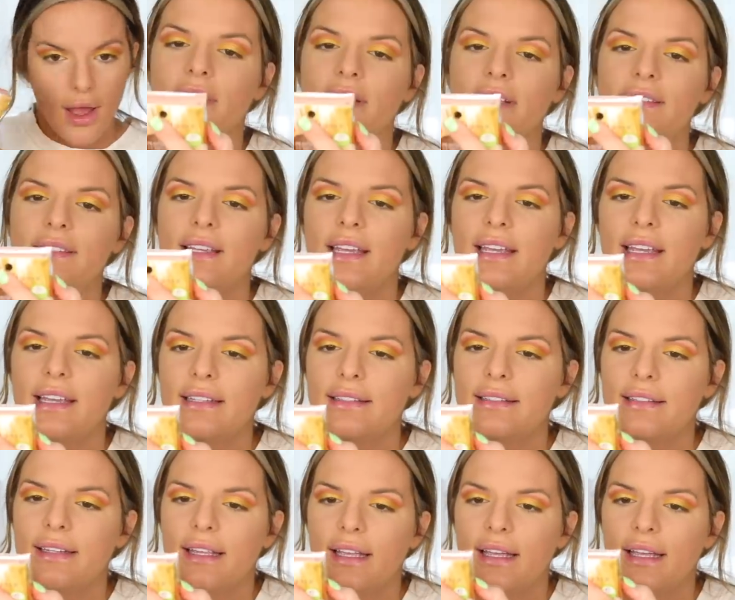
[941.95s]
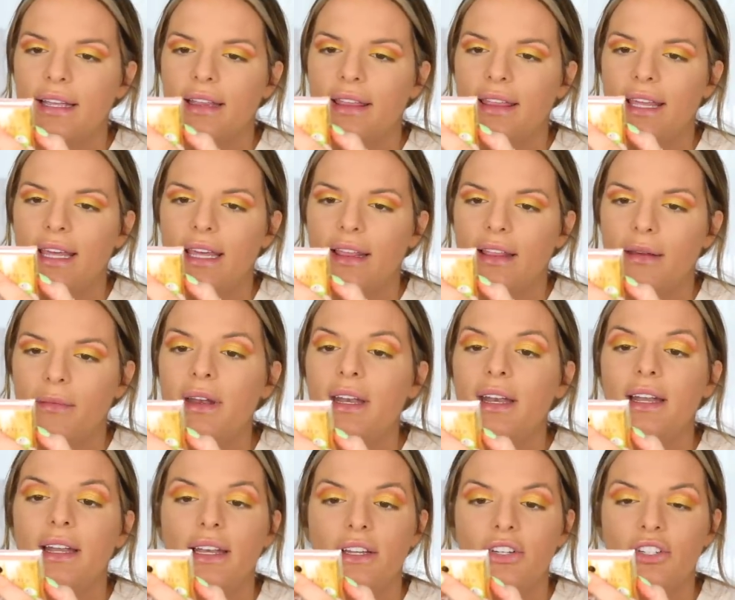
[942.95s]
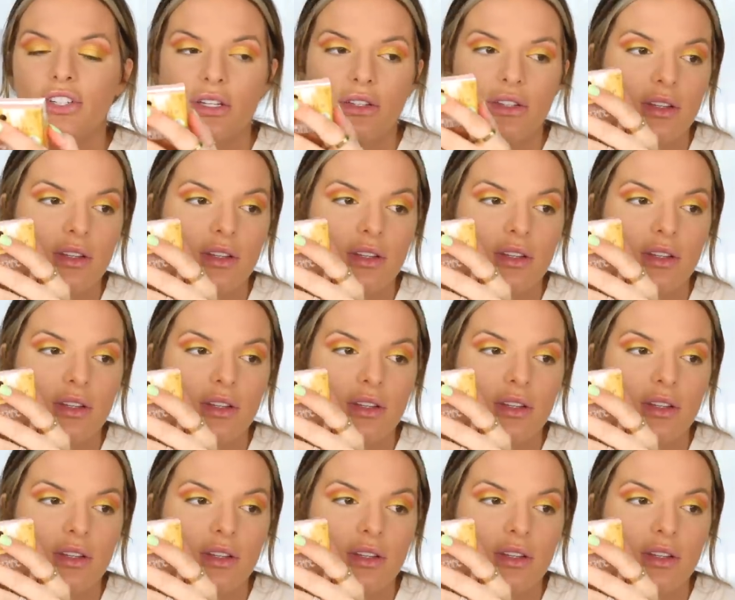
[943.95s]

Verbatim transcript: This is the limited edition,